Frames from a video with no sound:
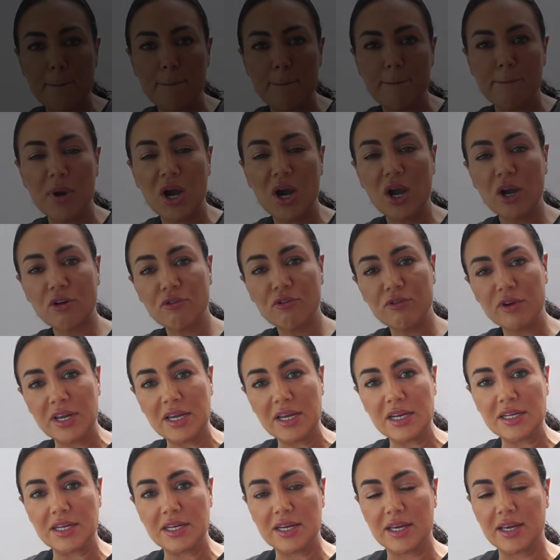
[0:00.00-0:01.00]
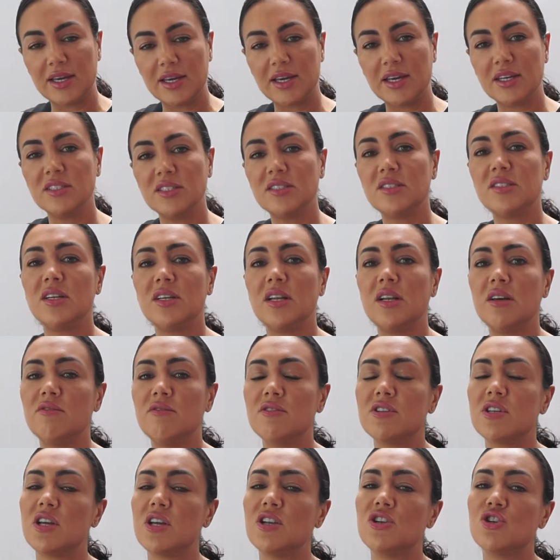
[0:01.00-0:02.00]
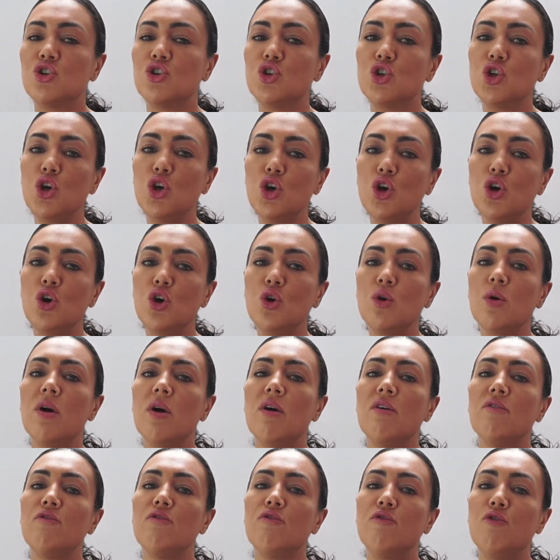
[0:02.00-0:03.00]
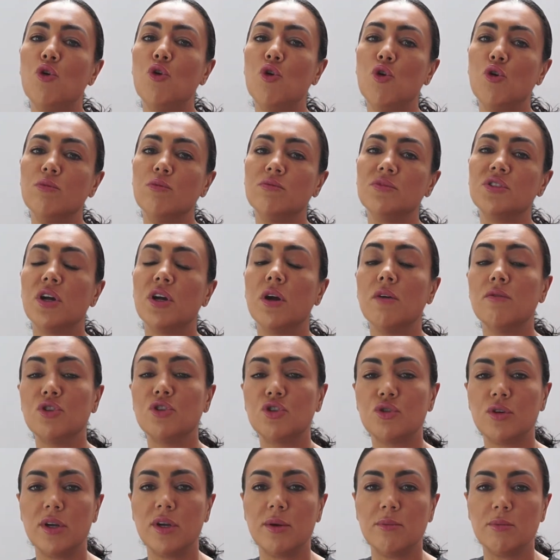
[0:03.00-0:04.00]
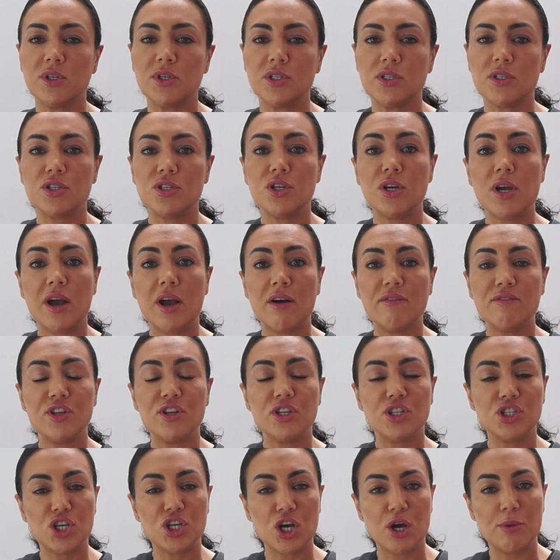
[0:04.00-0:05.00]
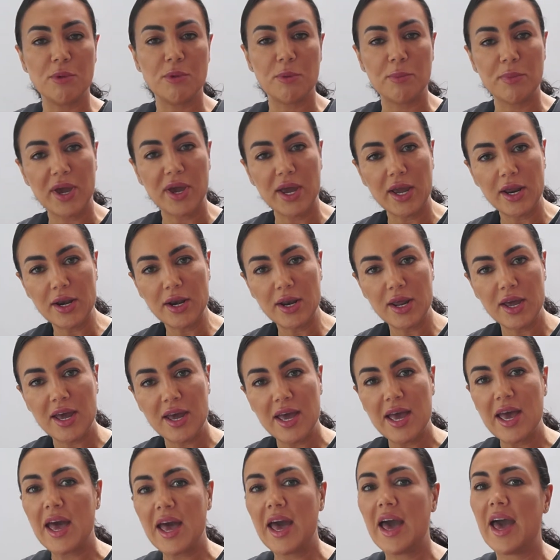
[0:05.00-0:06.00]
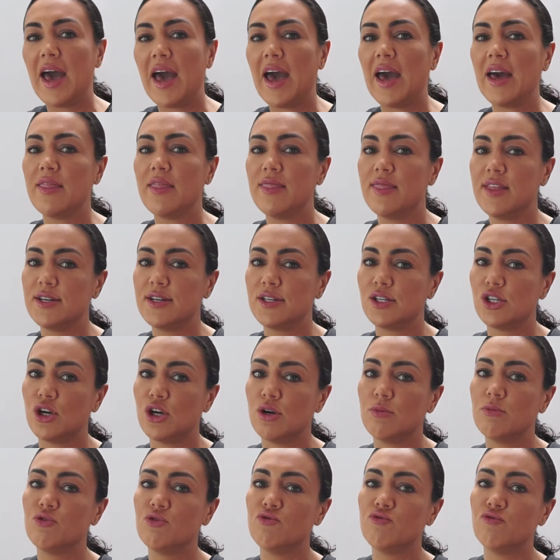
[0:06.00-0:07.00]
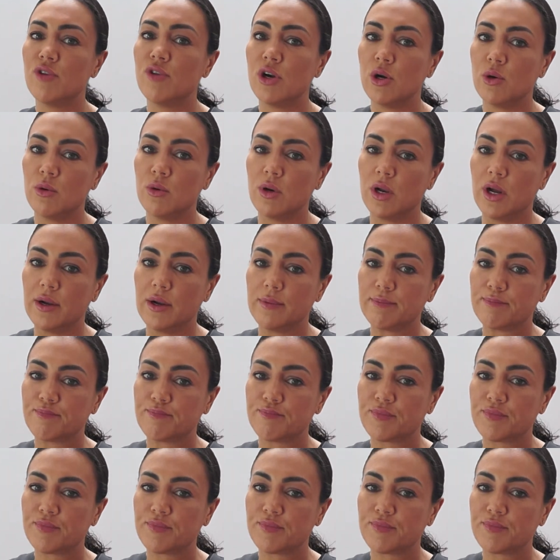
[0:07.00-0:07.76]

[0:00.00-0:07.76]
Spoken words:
Microneedling is delivered in two forms of treatment. You have the derma pen and the derma roller.